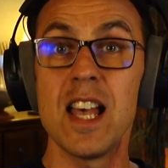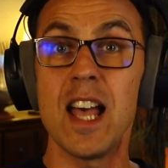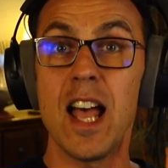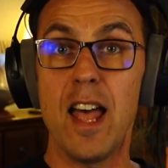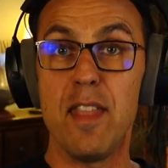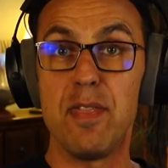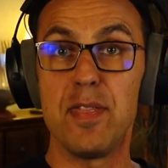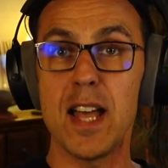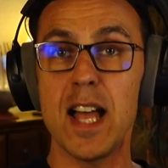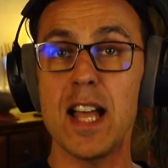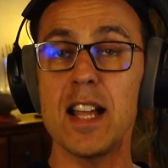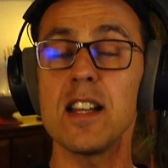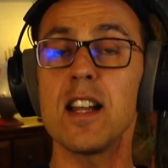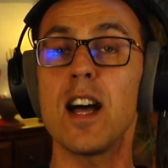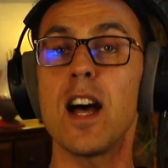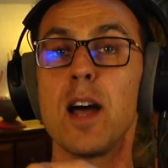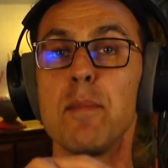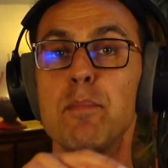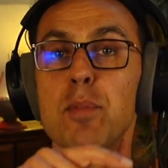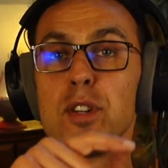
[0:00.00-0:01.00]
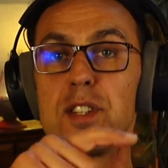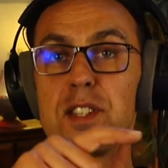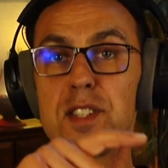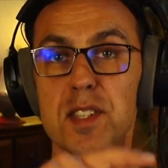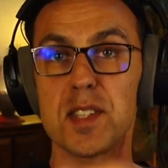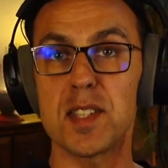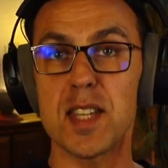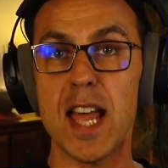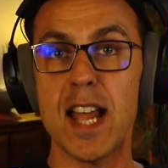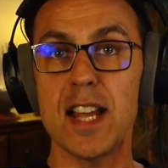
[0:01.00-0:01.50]
And then I put a
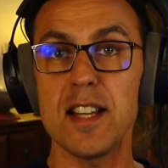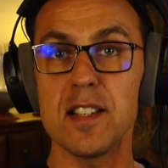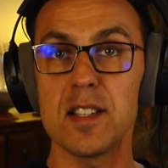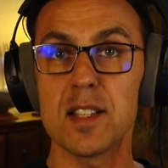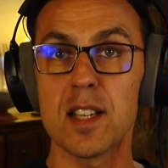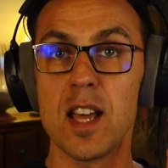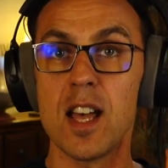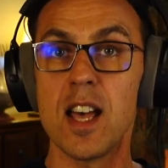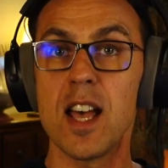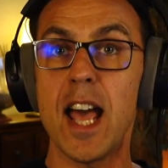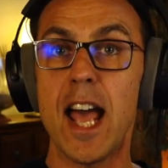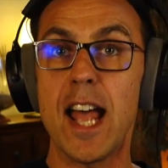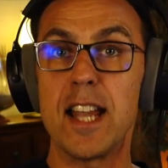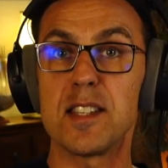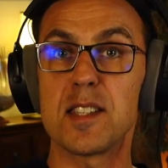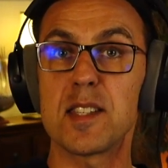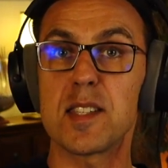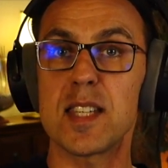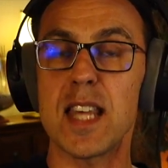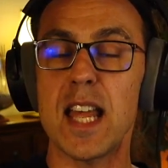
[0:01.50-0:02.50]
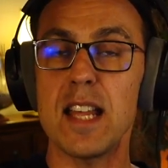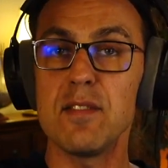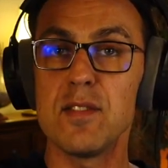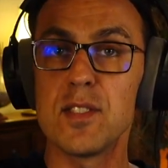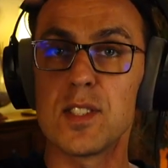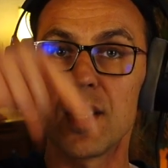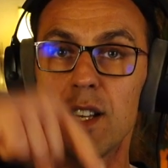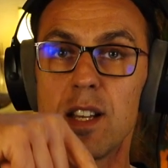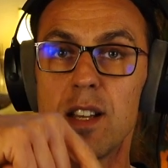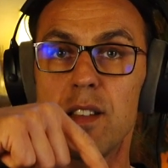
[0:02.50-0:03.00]
send and
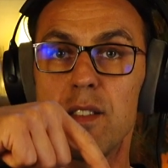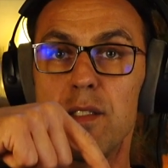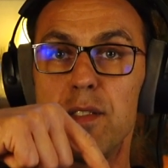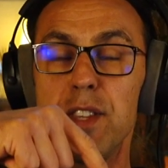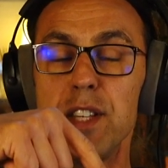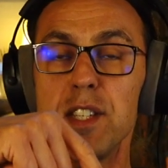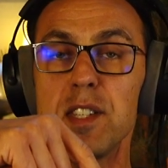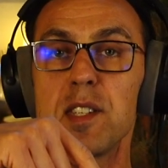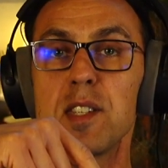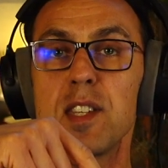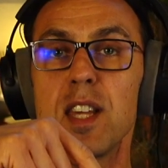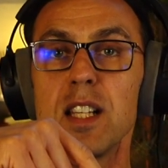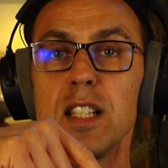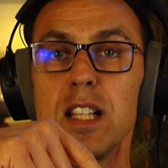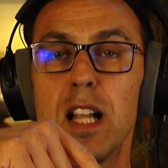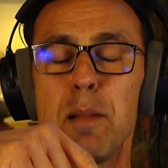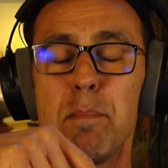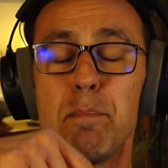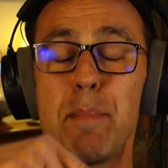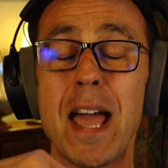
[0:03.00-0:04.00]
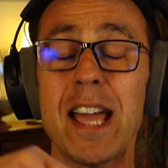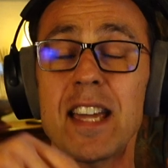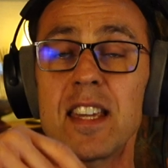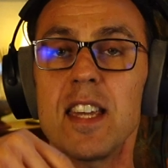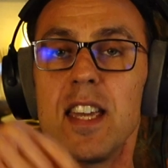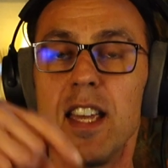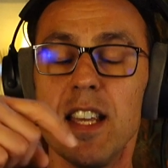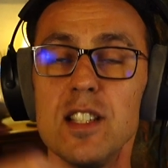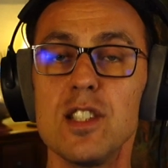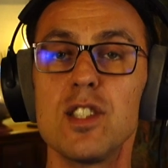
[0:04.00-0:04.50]
send this signal
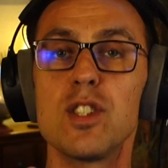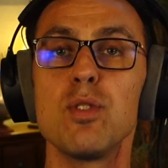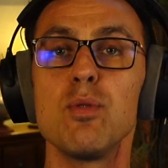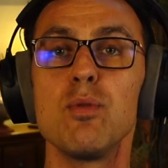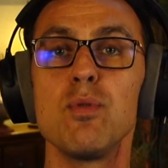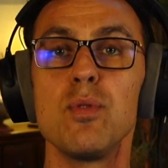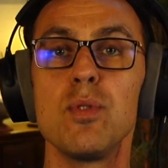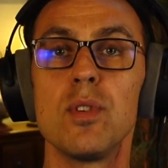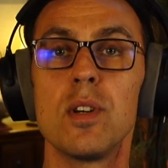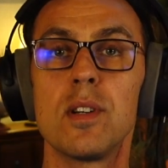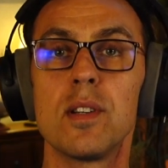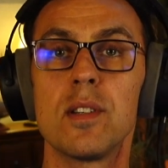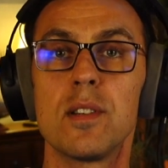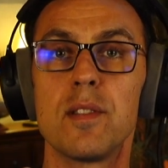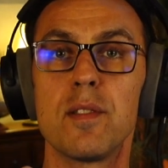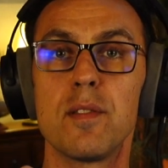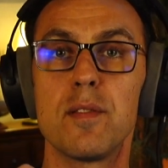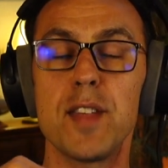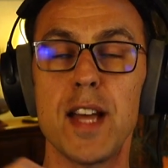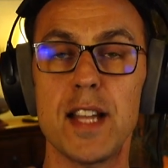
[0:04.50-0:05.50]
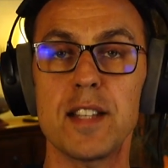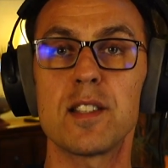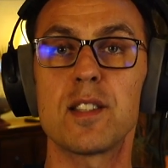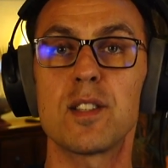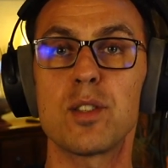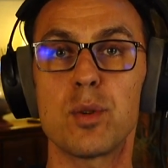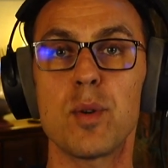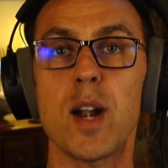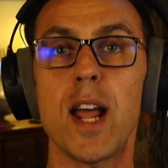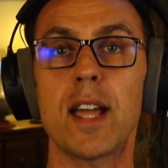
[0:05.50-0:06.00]
back into that
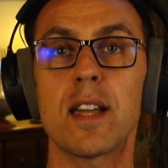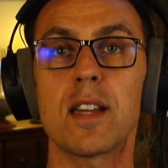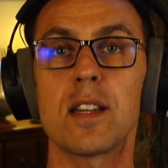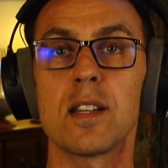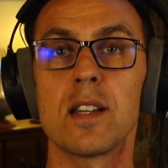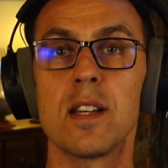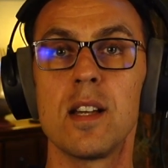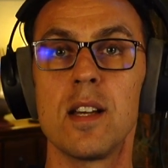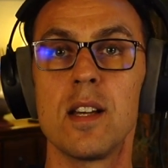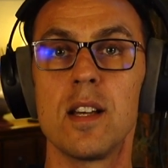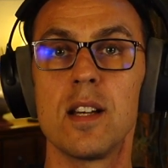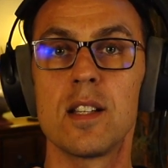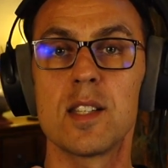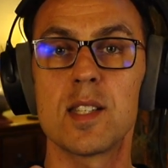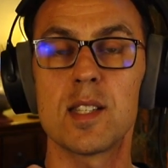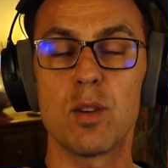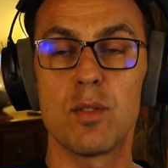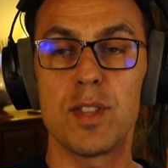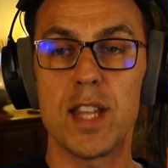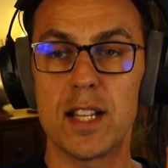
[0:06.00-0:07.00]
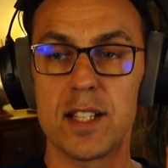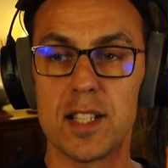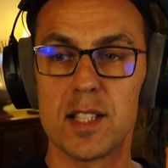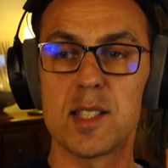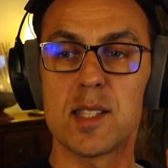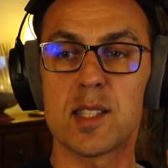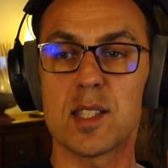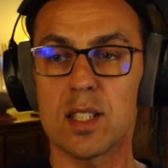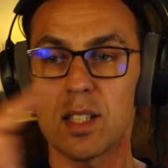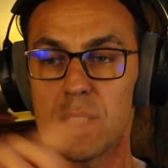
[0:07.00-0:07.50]
track so
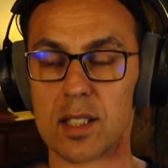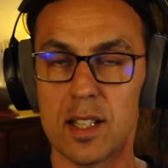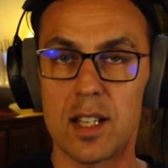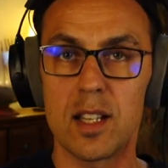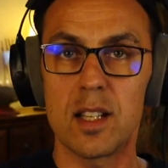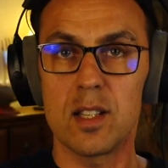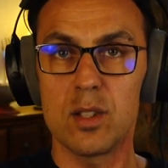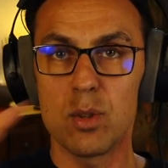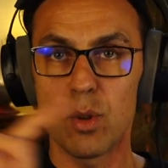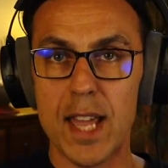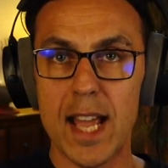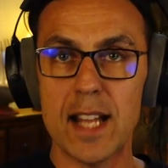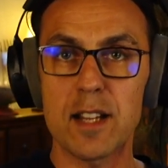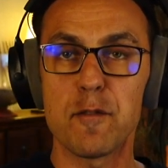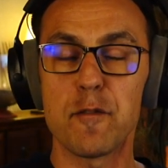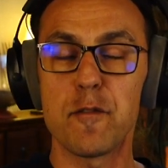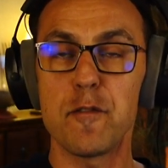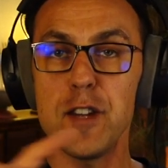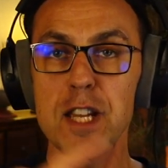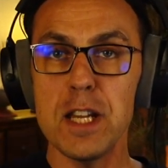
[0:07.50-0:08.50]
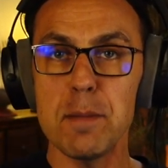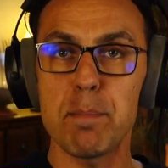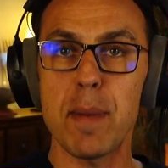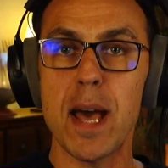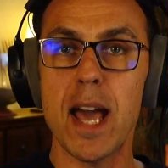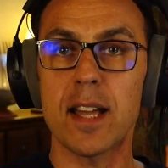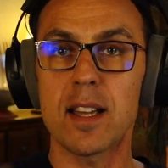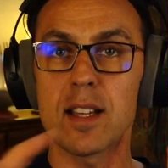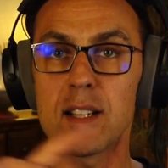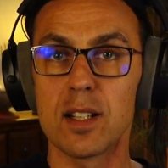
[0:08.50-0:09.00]
that you get a
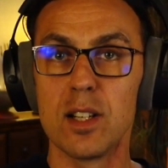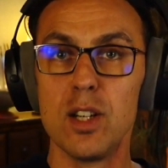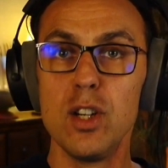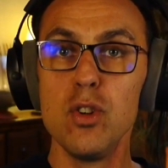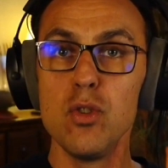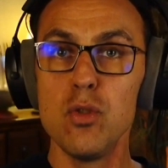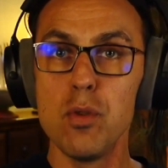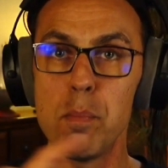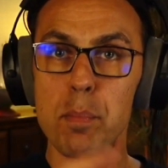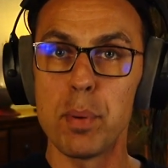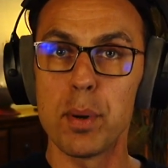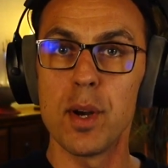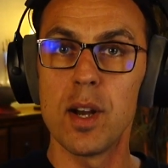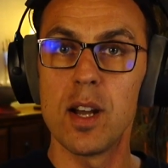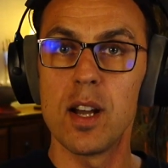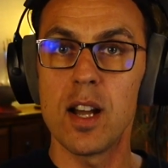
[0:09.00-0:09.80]
feedback loop,